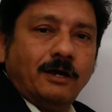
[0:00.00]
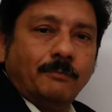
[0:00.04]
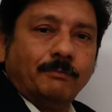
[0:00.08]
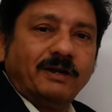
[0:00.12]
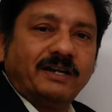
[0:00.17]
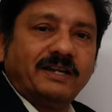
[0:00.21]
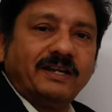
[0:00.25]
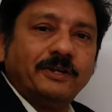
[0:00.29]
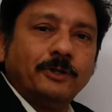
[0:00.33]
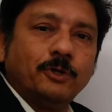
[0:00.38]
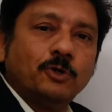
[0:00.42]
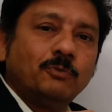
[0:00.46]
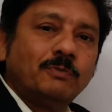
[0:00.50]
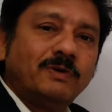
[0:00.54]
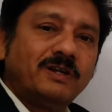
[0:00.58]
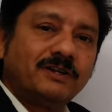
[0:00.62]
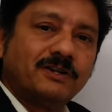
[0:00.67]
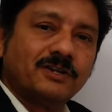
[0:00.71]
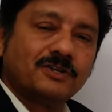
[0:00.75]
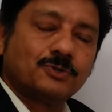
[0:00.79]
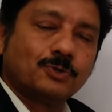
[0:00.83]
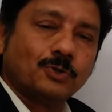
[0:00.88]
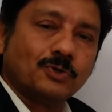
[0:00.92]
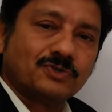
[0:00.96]
But in human
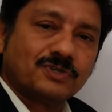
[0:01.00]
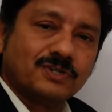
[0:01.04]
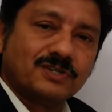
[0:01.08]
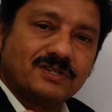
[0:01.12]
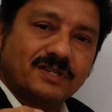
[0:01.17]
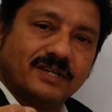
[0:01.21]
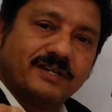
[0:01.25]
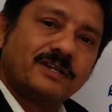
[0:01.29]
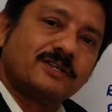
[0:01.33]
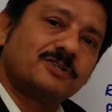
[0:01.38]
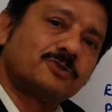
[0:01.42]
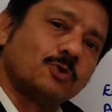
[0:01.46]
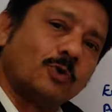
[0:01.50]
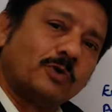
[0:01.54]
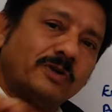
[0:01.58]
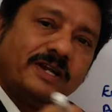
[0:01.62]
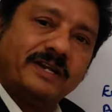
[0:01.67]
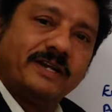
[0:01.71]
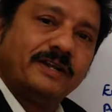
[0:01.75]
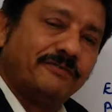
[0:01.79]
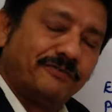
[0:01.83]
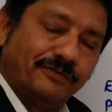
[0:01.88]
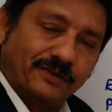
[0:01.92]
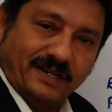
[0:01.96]
resources, it is
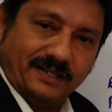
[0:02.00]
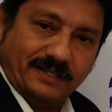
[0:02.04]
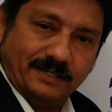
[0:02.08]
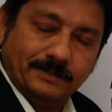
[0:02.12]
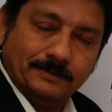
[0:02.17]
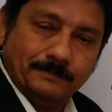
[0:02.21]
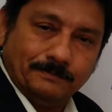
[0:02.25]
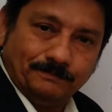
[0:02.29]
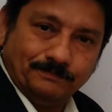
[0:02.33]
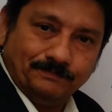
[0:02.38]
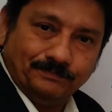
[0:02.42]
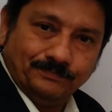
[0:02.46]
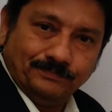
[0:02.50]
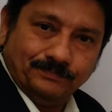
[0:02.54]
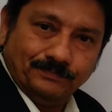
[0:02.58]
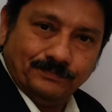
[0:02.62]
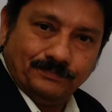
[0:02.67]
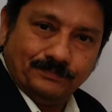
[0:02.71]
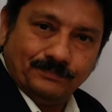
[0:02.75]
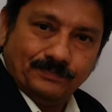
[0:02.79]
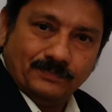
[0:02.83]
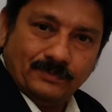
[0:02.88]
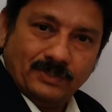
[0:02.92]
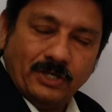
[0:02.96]
totally different.
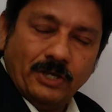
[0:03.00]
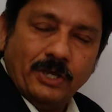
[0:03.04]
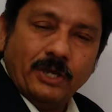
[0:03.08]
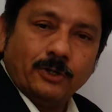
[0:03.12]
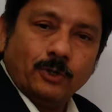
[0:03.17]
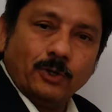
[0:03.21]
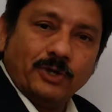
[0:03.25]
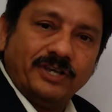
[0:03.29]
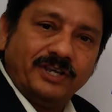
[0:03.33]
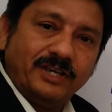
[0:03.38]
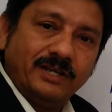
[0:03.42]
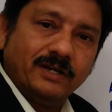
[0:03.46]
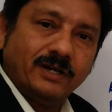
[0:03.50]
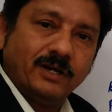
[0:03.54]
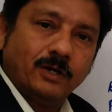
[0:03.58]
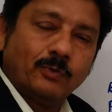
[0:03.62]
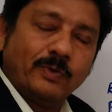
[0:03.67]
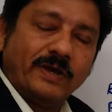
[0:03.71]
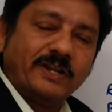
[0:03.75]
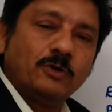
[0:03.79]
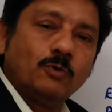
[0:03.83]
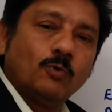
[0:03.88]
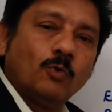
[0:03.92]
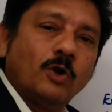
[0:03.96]
Now, here,
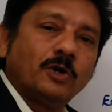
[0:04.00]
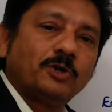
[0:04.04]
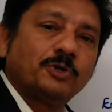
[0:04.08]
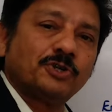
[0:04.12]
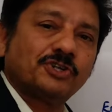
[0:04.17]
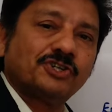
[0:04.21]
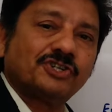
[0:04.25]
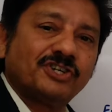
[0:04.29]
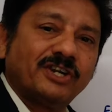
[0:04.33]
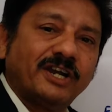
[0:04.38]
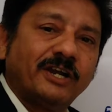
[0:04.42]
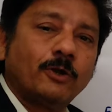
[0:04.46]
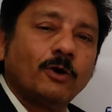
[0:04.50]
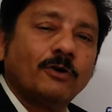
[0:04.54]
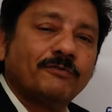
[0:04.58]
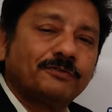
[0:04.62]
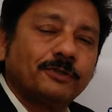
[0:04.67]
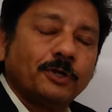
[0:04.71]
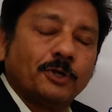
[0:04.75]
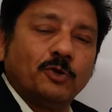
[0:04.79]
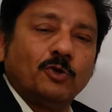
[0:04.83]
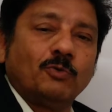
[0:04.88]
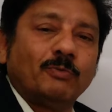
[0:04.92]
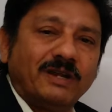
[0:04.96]
when you want to shed off
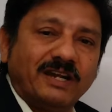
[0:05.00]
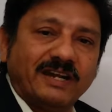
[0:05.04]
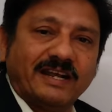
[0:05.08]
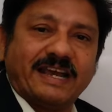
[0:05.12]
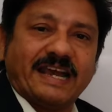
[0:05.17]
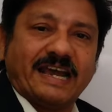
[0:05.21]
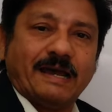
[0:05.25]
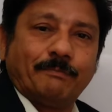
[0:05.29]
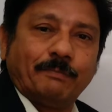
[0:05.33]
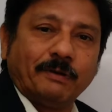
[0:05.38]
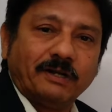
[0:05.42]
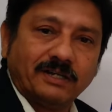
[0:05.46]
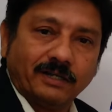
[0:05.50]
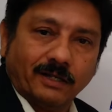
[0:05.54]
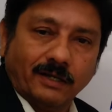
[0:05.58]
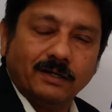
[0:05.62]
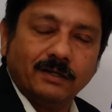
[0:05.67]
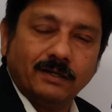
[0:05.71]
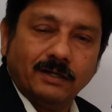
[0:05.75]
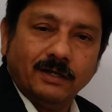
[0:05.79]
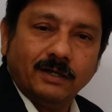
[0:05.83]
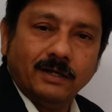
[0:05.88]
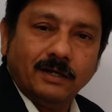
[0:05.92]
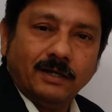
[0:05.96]
the human
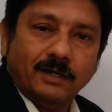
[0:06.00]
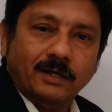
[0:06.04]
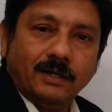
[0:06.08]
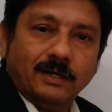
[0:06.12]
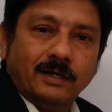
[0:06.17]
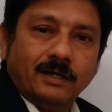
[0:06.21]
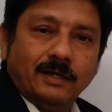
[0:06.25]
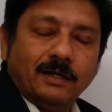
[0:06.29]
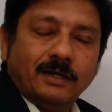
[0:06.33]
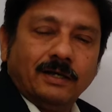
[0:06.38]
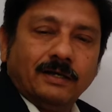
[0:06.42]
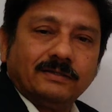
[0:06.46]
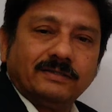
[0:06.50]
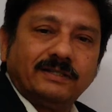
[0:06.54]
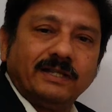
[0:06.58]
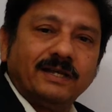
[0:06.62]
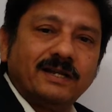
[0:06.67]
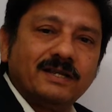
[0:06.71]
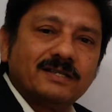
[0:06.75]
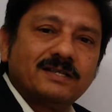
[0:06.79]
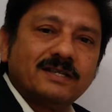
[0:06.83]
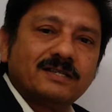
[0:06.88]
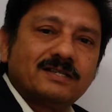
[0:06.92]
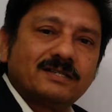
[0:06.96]
capital,
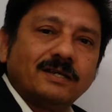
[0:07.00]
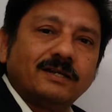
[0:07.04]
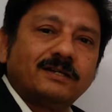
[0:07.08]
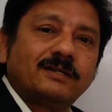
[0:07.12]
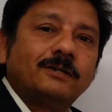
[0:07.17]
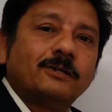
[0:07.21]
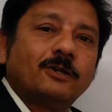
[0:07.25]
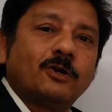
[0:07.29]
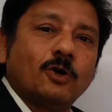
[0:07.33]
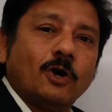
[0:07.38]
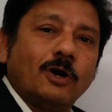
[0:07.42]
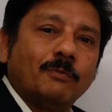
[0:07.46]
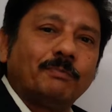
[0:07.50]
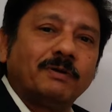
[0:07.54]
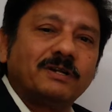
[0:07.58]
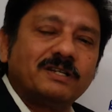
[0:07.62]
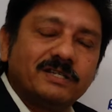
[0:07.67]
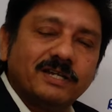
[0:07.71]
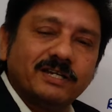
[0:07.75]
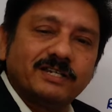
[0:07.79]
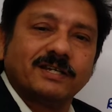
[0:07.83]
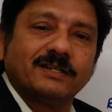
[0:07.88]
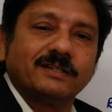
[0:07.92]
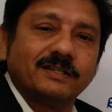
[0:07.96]
there is a certain
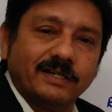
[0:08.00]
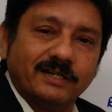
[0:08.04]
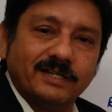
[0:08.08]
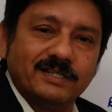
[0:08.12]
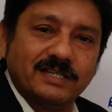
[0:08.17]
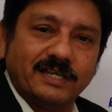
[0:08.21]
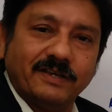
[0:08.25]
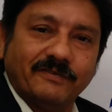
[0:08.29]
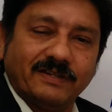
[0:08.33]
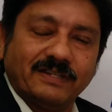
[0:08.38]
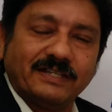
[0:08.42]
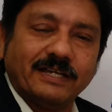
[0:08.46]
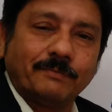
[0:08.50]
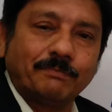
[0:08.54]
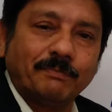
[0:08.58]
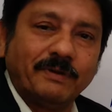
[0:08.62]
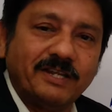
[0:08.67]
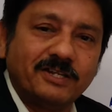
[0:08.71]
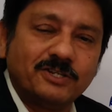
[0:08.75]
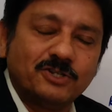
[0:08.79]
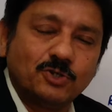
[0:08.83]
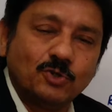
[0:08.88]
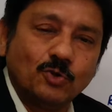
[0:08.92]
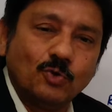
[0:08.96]
compensation that is given. That
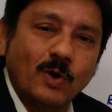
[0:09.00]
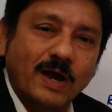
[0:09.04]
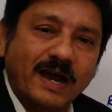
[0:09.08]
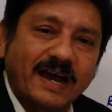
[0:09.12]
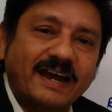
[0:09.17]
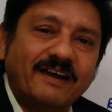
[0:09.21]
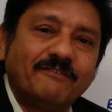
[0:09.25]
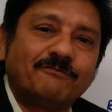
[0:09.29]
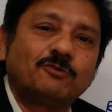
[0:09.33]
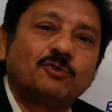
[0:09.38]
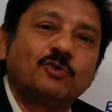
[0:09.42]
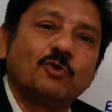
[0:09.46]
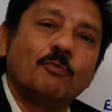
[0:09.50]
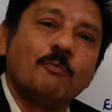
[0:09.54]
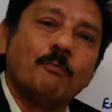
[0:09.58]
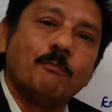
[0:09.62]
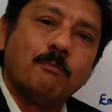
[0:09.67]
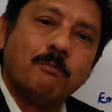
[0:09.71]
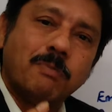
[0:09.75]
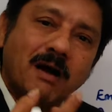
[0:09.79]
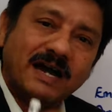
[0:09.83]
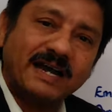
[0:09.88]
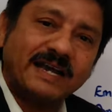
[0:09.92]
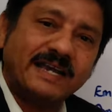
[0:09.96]
means you have to
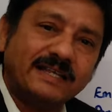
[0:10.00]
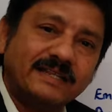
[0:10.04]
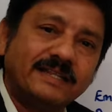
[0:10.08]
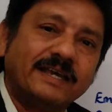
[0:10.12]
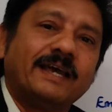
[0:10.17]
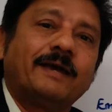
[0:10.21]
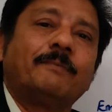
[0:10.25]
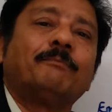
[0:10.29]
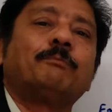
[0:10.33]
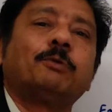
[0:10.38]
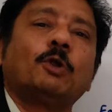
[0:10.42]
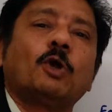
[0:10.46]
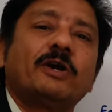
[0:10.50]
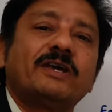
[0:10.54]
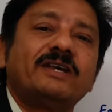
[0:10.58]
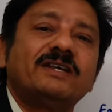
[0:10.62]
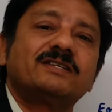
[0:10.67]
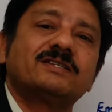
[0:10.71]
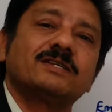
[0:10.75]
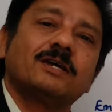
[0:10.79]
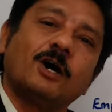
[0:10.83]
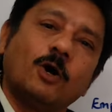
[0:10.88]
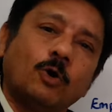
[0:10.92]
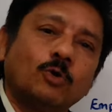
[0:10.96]
buy the
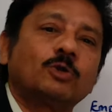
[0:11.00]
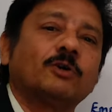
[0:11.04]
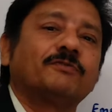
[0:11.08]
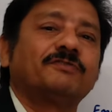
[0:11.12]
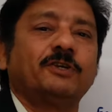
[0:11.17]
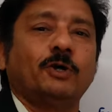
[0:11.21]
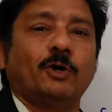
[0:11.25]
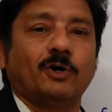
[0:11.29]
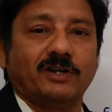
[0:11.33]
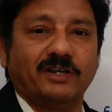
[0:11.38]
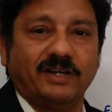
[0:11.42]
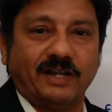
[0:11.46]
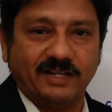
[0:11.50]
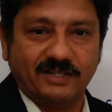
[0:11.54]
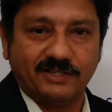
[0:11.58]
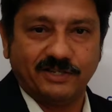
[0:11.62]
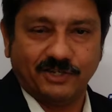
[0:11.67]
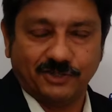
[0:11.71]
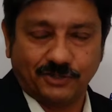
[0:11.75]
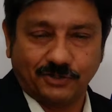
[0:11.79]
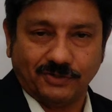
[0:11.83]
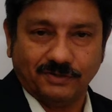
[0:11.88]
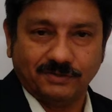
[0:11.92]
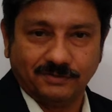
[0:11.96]
employees out of the
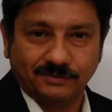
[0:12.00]
organization.